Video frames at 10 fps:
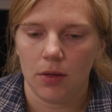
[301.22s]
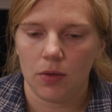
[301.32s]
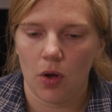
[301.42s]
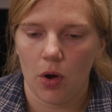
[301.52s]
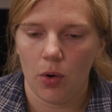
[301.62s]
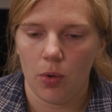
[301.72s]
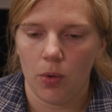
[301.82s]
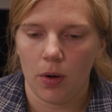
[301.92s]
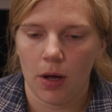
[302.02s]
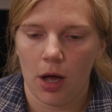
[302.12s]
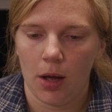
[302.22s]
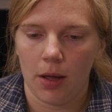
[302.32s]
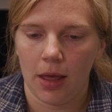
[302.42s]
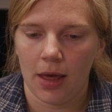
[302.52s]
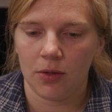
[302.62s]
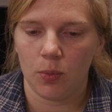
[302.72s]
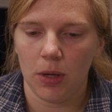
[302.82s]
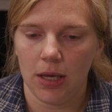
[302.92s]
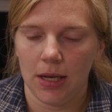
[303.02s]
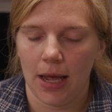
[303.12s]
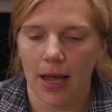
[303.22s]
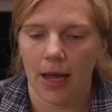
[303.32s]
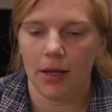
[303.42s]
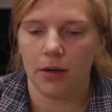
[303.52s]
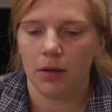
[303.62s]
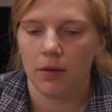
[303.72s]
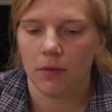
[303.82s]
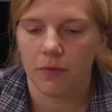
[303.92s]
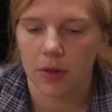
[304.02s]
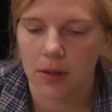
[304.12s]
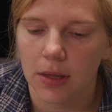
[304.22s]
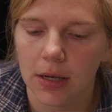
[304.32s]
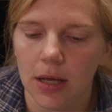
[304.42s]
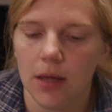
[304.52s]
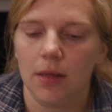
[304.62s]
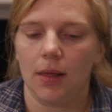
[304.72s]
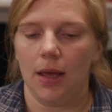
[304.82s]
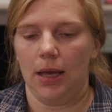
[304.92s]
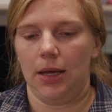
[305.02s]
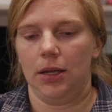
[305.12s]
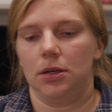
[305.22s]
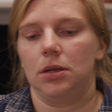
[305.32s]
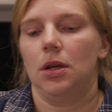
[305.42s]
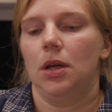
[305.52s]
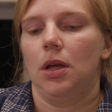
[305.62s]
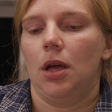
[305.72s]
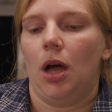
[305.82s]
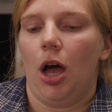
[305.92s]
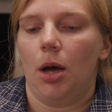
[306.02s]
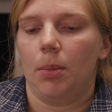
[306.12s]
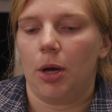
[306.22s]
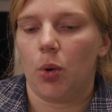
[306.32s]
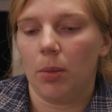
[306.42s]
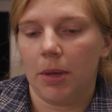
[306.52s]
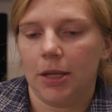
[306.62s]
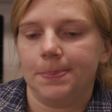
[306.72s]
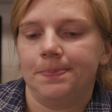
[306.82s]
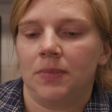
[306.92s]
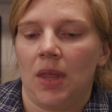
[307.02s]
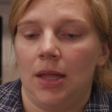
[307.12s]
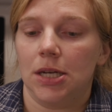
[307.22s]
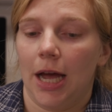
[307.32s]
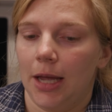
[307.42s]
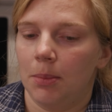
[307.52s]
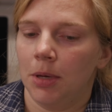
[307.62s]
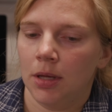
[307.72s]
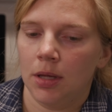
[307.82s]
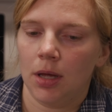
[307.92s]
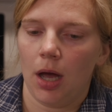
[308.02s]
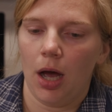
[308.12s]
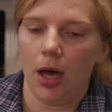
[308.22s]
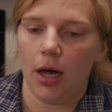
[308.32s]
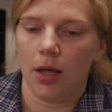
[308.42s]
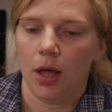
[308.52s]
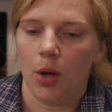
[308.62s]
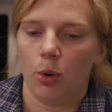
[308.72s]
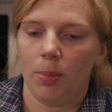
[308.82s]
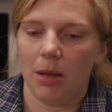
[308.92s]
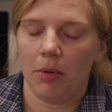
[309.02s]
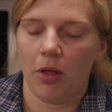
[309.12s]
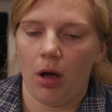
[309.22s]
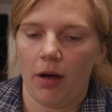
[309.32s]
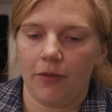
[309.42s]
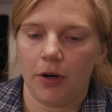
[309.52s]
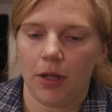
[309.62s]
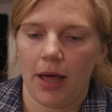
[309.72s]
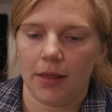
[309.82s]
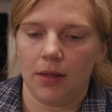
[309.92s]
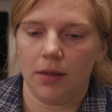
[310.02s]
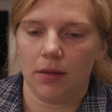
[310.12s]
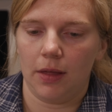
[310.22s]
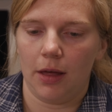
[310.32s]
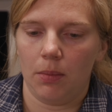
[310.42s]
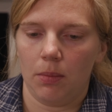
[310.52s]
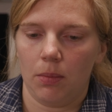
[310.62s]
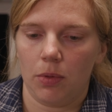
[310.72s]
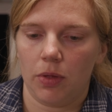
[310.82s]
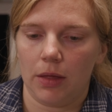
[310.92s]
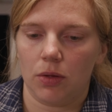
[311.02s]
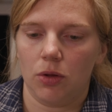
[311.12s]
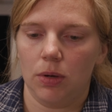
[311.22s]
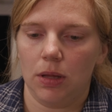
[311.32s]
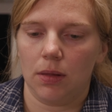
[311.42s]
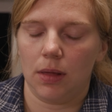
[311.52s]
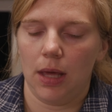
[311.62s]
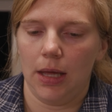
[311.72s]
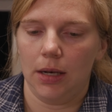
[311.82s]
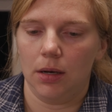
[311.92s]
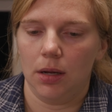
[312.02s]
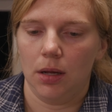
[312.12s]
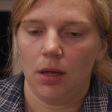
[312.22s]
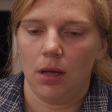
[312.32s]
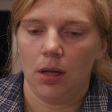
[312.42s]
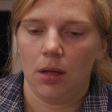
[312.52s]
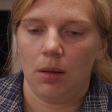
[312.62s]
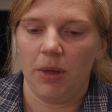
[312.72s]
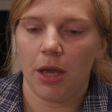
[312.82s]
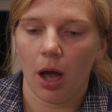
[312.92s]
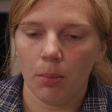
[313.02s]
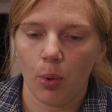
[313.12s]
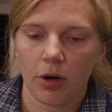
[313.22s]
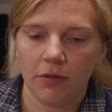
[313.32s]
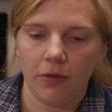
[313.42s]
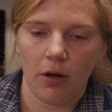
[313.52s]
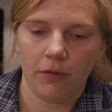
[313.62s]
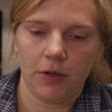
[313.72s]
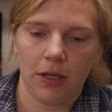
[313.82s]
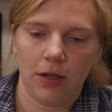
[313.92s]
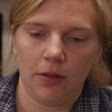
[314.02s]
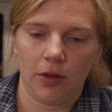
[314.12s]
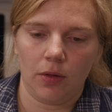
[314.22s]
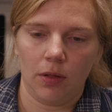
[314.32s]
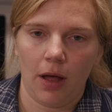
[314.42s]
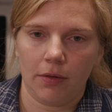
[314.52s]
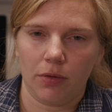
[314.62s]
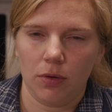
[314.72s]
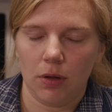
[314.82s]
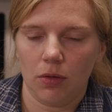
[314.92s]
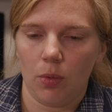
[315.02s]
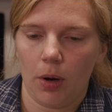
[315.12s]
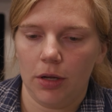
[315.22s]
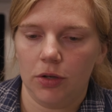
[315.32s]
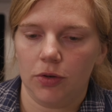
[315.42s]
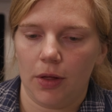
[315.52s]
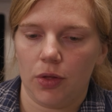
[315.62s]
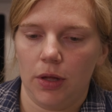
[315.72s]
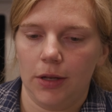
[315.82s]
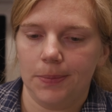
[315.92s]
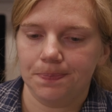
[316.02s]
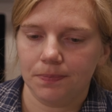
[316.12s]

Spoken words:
So as we can add facilities and equipment and time, we'll be able to offer classes that students can become more involved in. There's a lot of students who are interested